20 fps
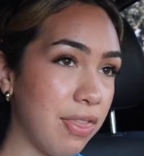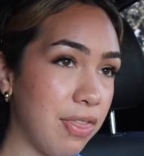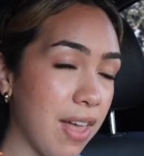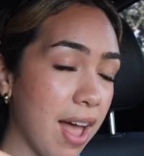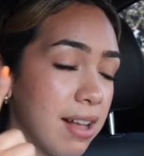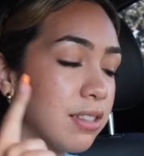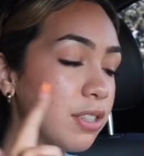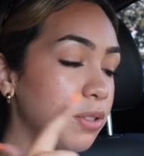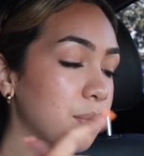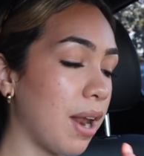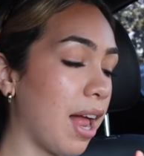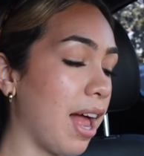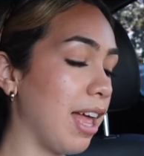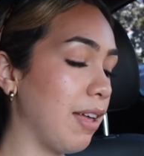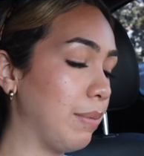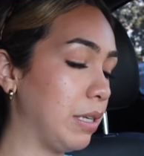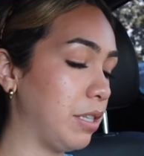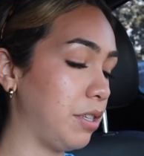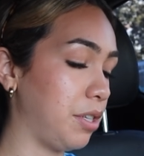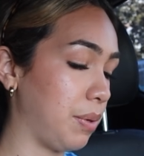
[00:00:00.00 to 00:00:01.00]
And that's what
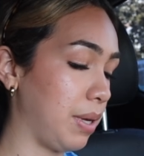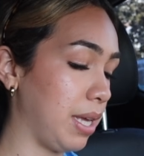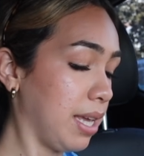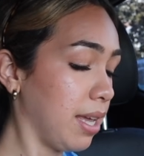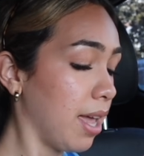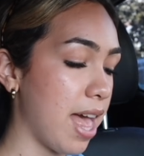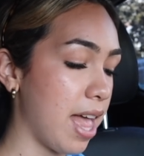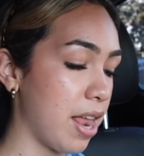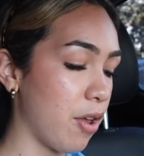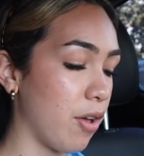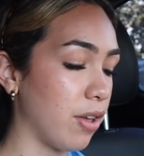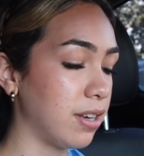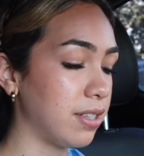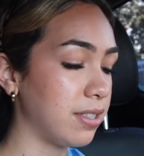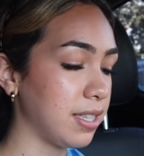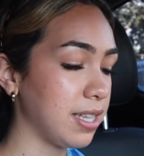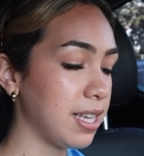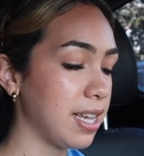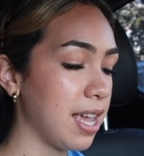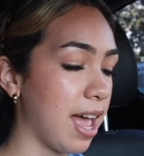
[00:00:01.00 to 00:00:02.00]
I've been doing. And
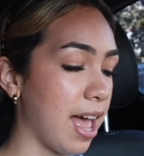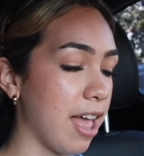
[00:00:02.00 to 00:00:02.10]
honestly,